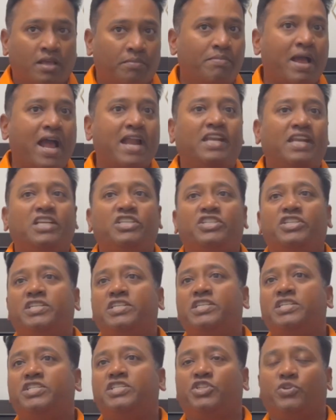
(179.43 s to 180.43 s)

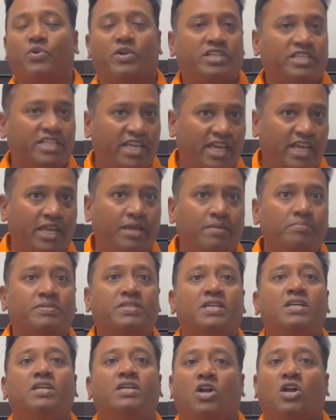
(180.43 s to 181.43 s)
bandages, your tapes,
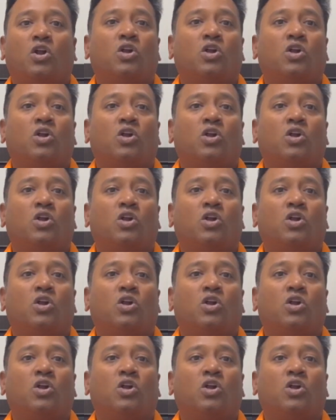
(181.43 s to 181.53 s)
and